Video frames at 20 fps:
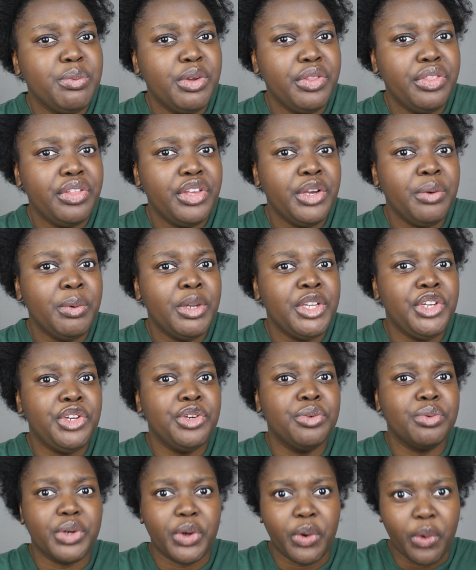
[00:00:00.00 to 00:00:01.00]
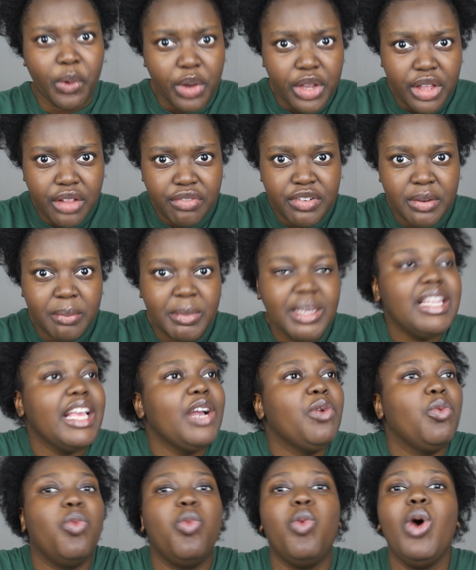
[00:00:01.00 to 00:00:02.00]
with you and you recoil from me. Like,
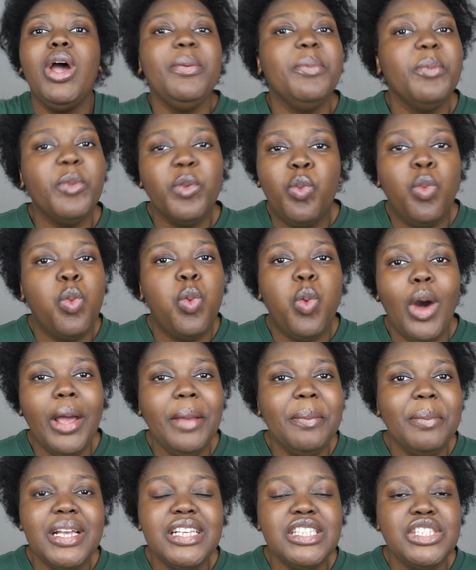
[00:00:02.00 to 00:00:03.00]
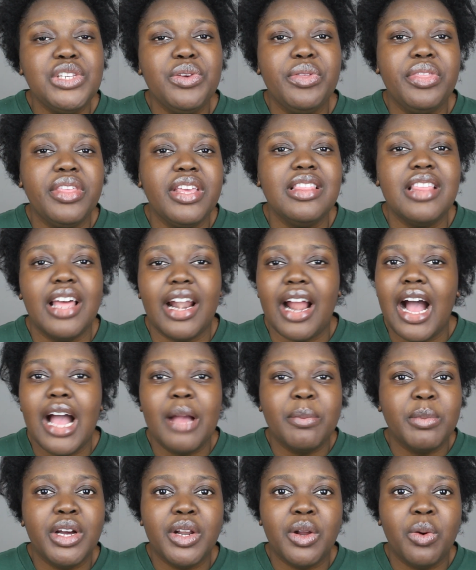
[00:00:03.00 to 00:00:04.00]
what makes you think that
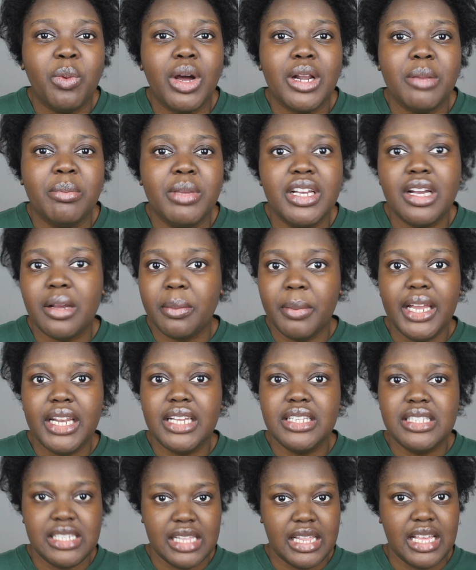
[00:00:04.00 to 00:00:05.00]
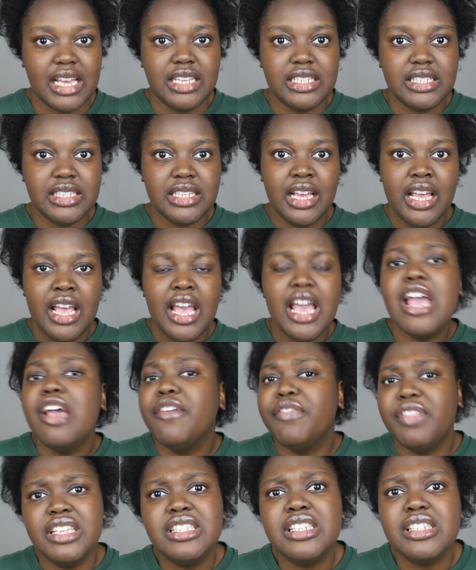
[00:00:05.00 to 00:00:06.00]
I'm gonna wanna be committed to this if
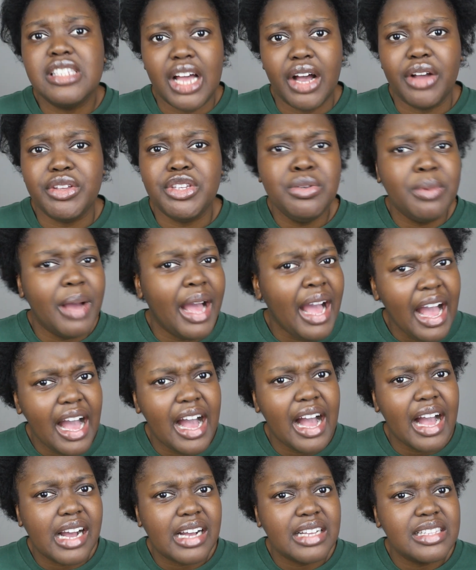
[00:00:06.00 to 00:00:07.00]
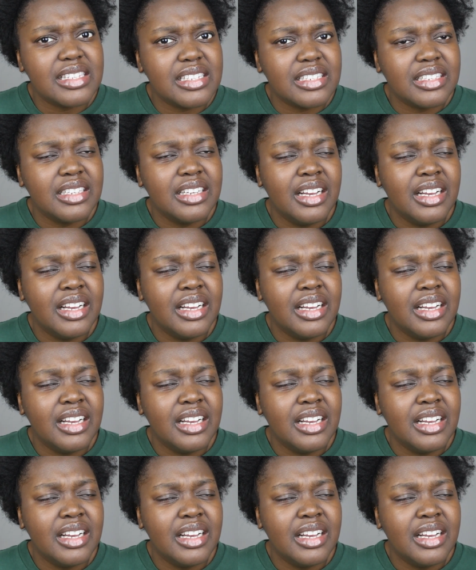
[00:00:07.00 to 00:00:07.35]
this is how you act?